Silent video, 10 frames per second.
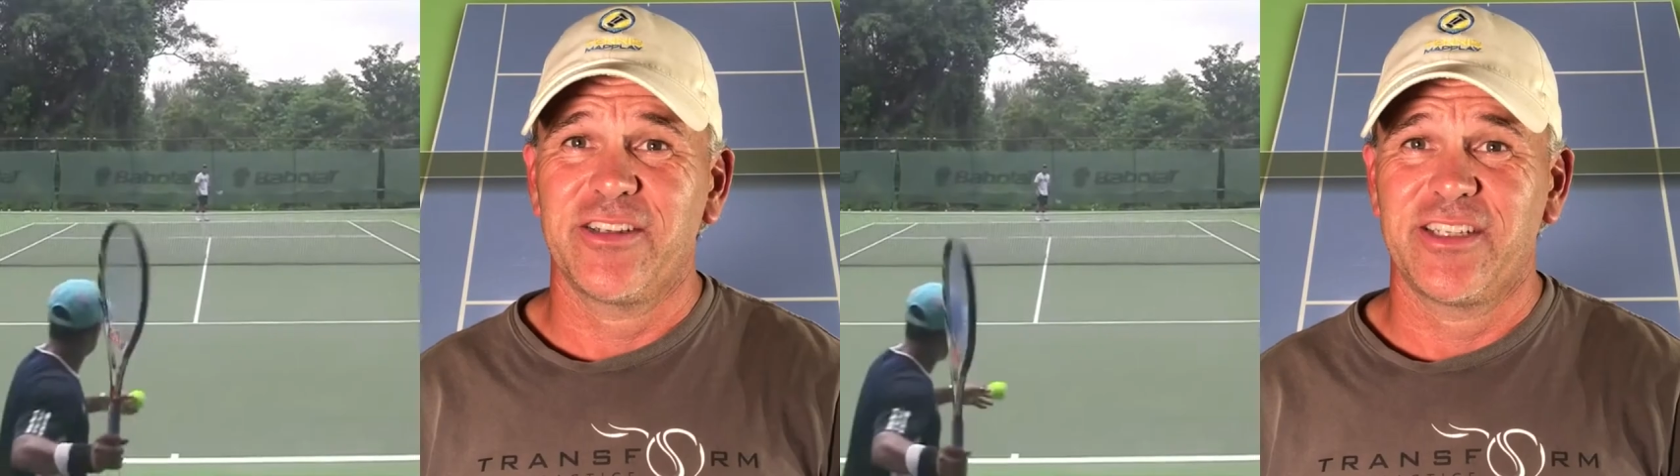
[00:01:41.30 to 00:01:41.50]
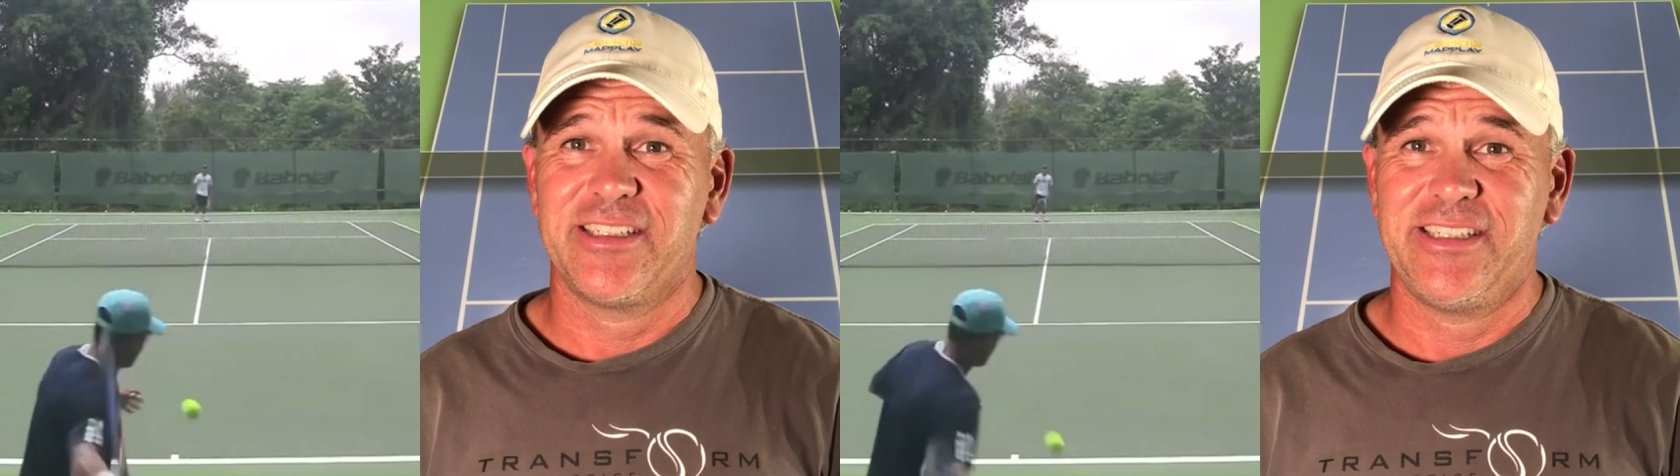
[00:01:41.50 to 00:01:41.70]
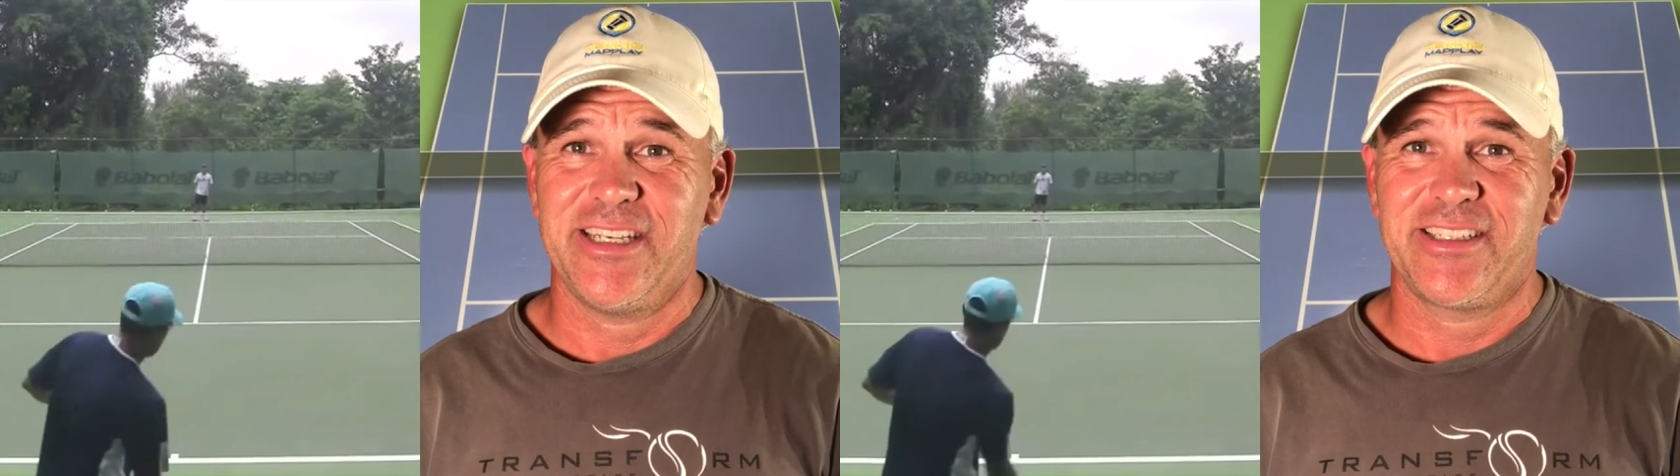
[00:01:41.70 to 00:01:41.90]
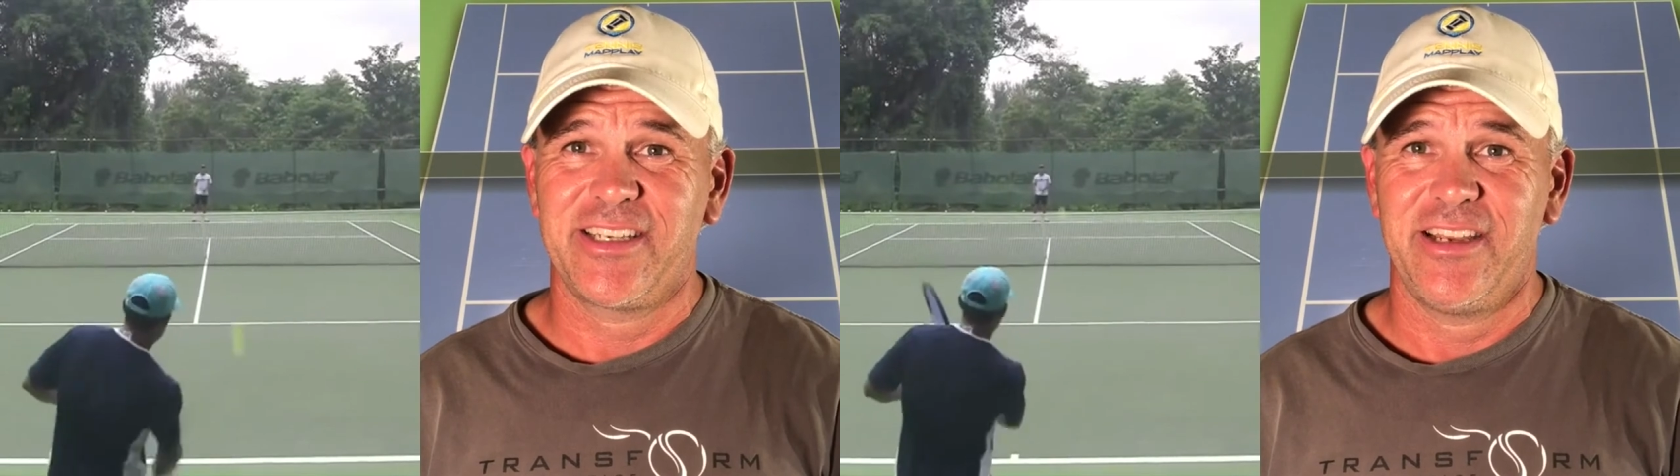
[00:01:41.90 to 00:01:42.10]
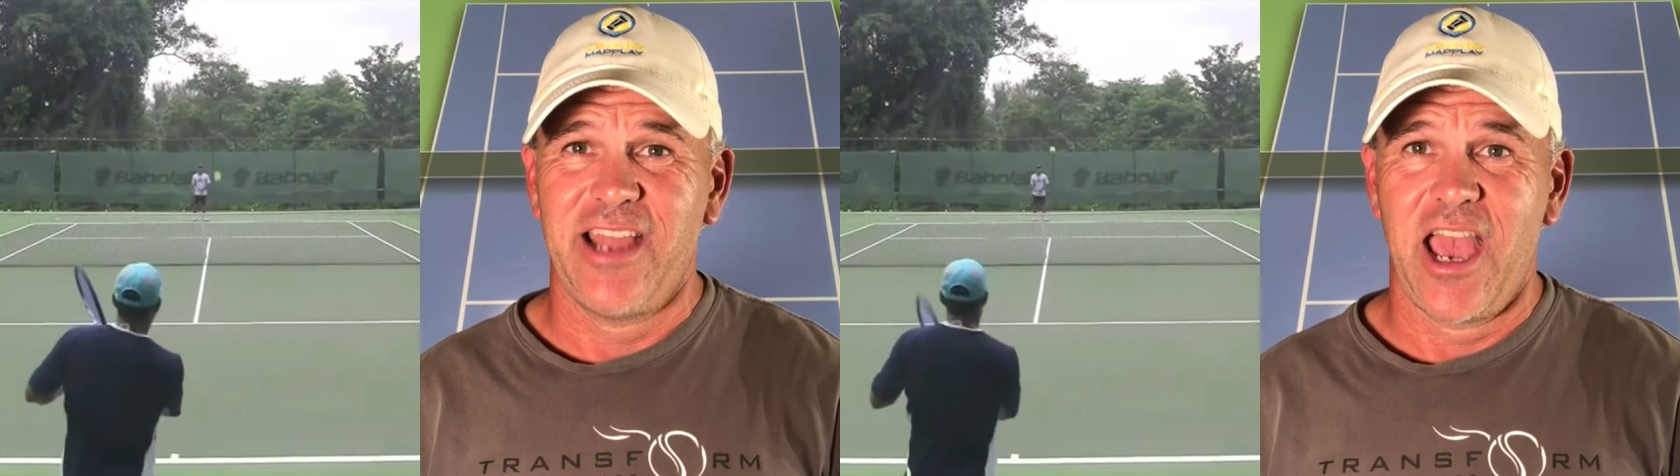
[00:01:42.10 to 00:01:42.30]
a
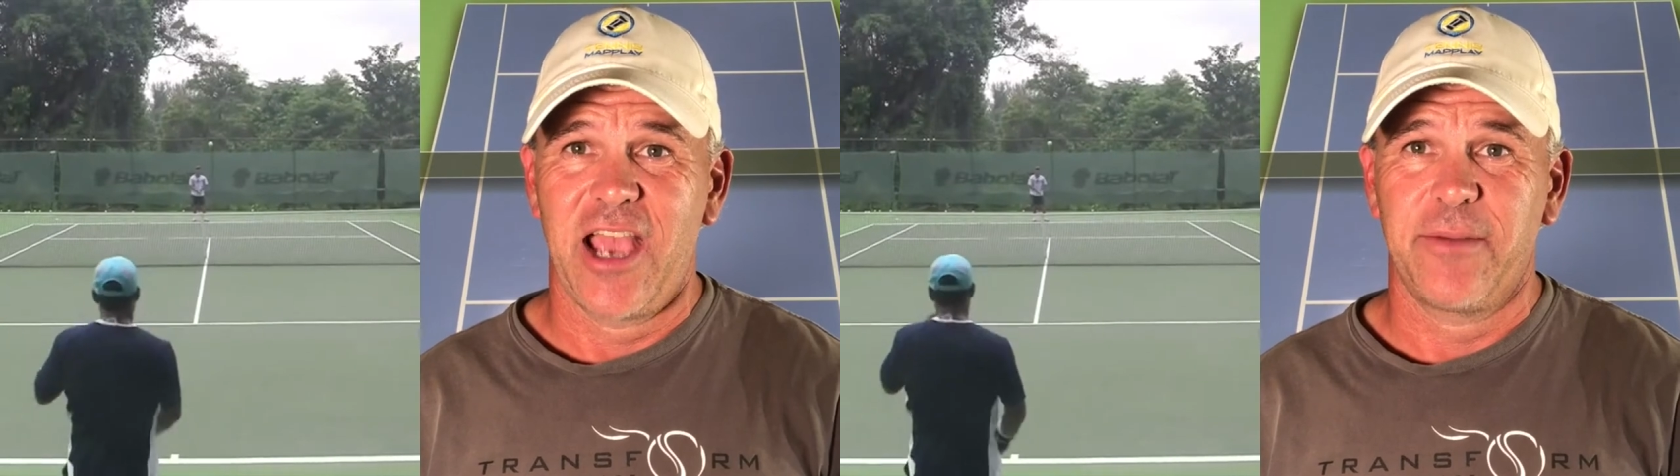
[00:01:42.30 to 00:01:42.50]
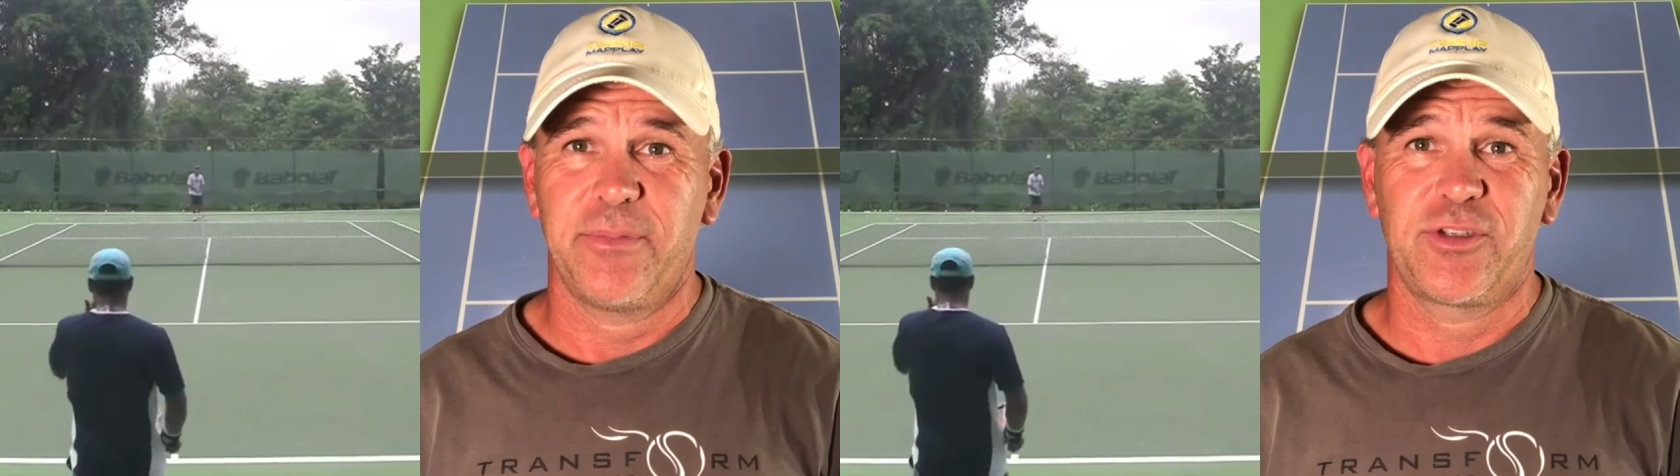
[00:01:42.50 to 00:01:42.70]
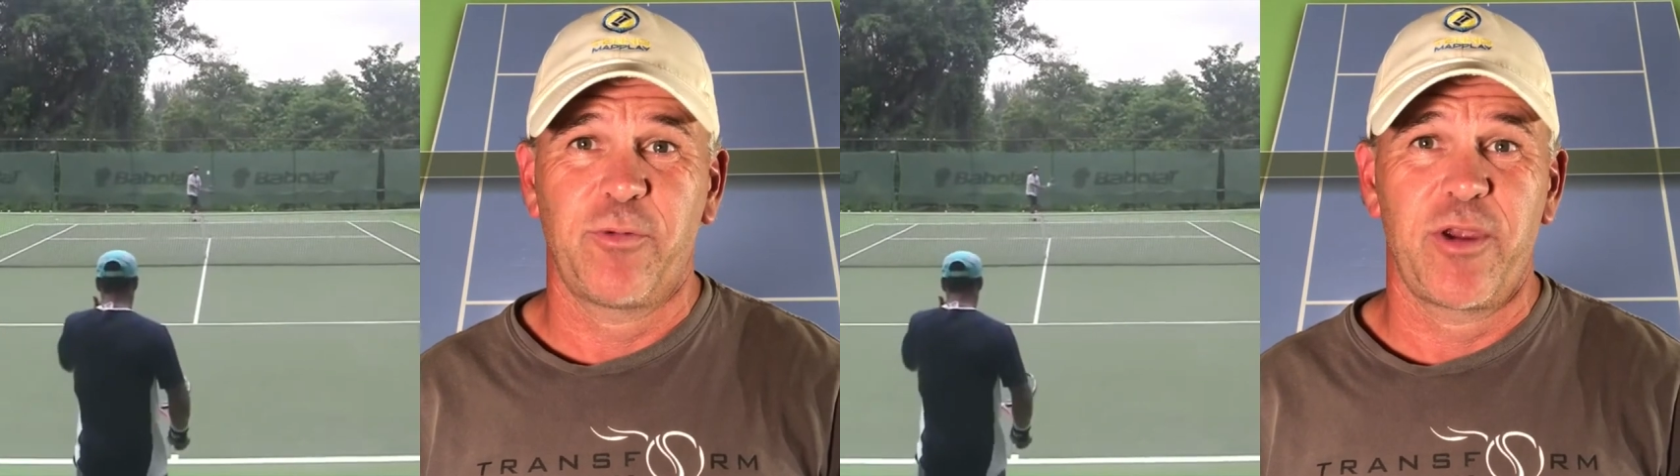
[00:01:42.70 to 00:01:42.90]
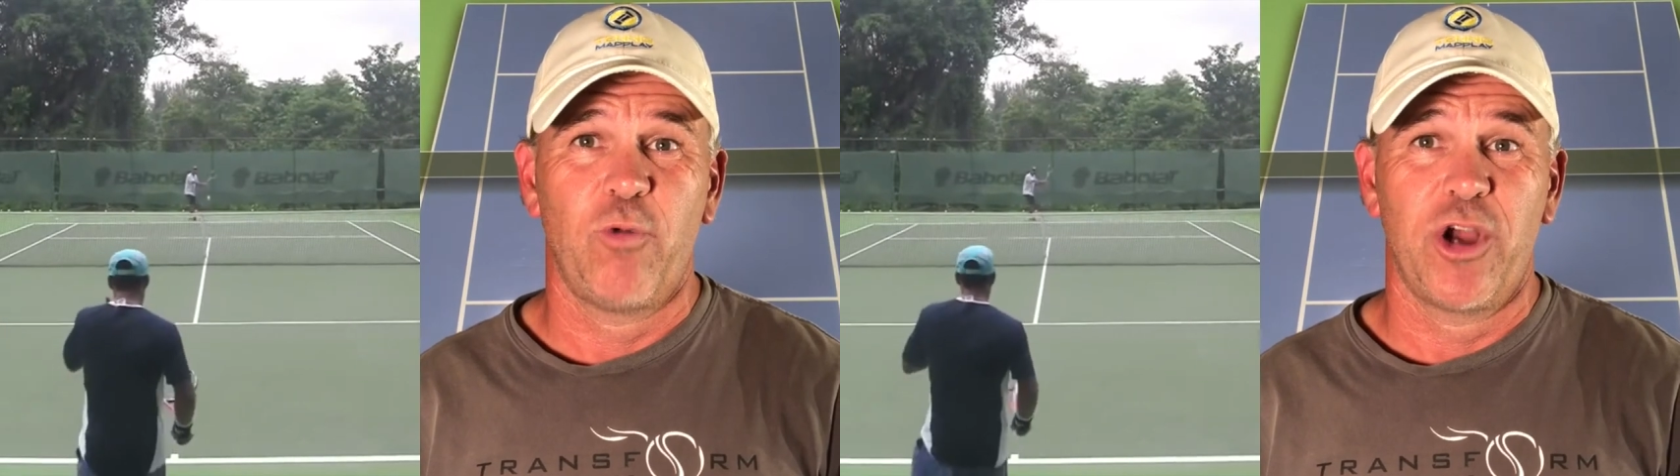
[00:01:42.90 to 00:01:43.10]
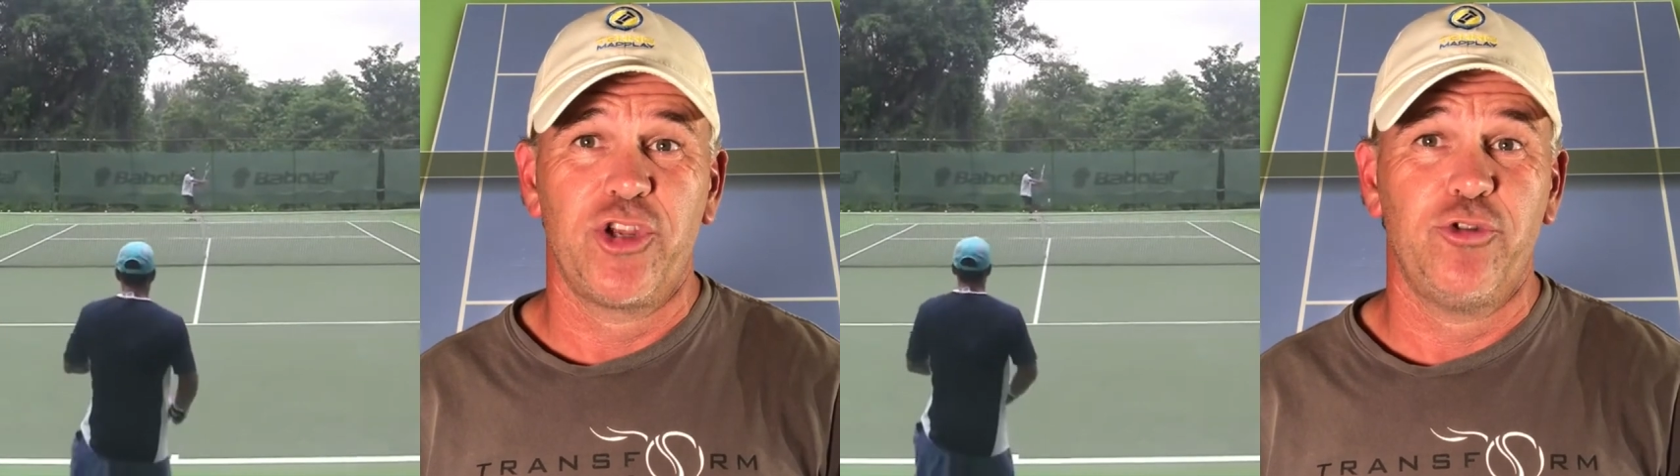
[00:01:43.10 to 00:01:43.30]
disconnect between
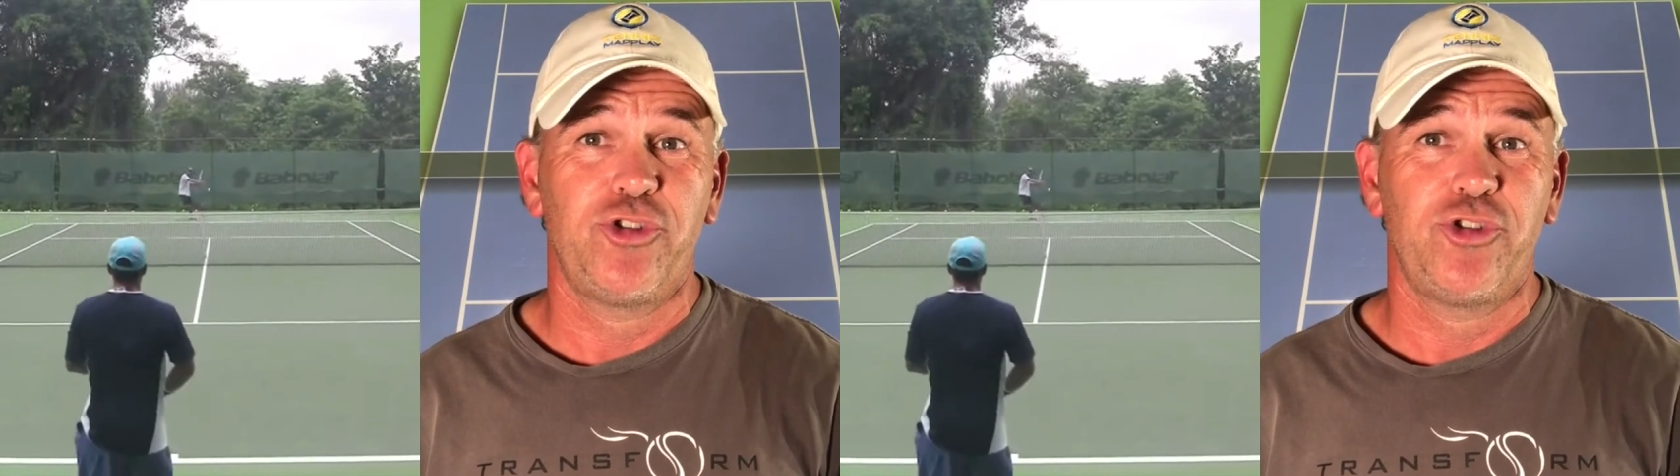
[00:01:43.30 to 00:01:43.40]
what you